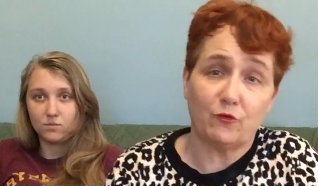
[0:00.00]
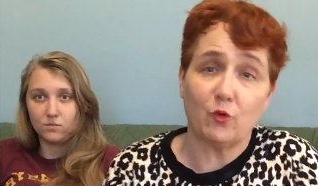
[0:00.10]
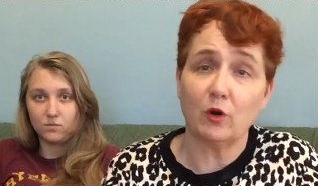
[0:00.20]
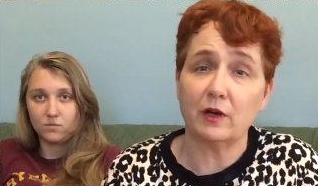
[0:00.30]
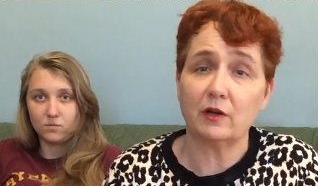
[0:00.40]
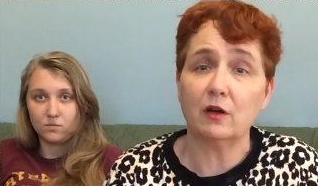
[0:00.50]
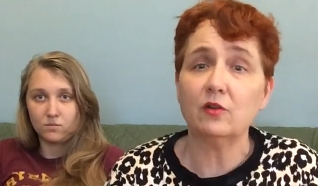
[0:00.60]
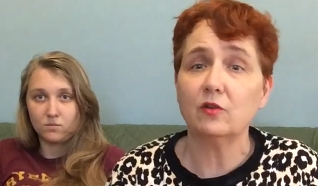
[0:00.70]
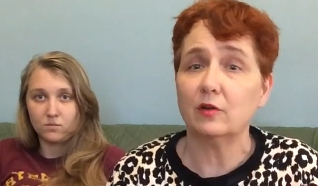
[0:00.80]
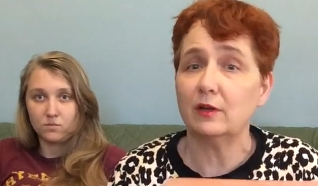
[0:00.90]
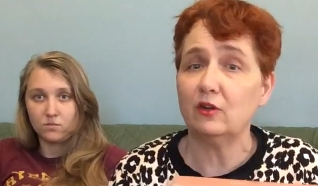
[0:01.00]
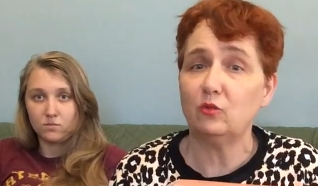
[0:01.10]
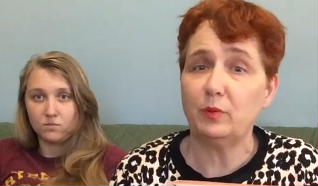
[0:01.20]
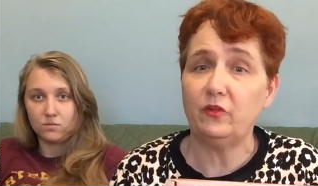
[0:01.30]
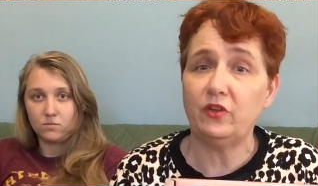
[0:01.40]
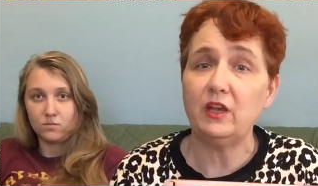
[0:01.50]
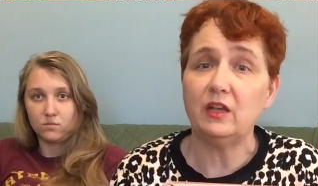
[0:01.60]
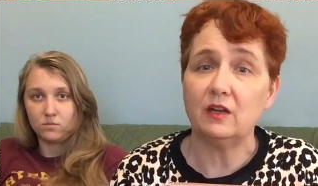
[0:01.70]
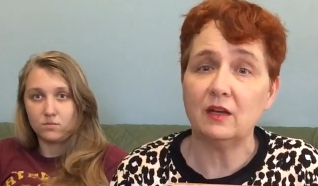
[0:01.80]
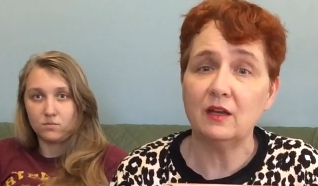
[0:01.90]
Speaker 1: four and under. It is
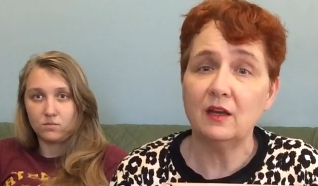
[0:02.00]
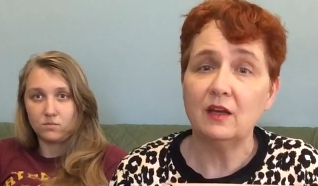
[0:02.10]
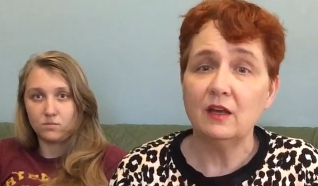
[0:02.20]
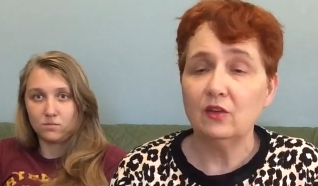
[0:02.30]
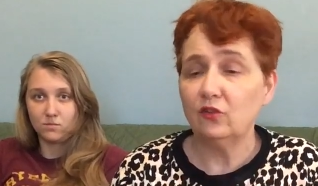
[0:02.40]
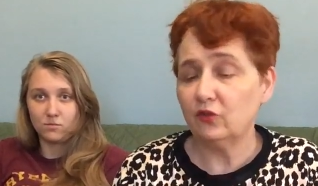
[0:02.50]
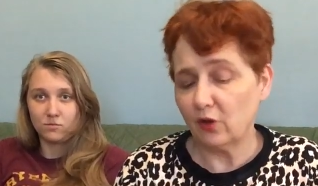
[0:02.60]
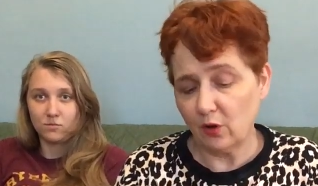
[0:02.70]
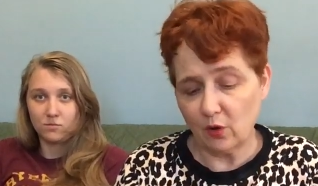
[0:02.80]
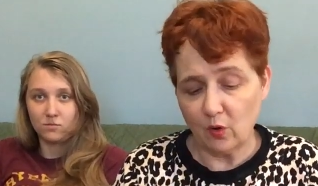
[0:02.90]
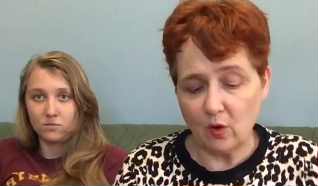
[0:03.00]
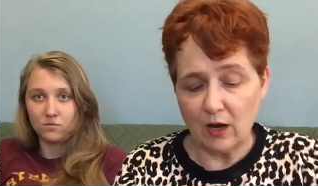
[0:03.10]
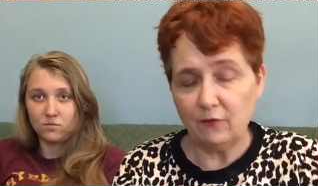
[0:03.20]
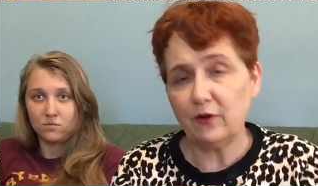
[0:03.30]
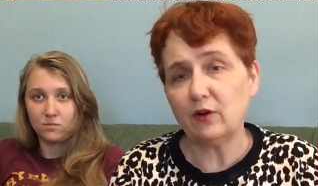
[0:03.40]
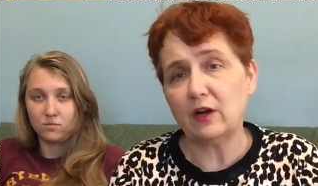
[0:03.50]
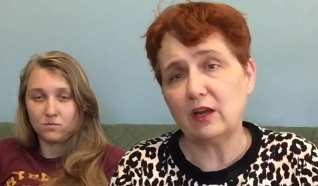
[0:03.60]
petite. So I figured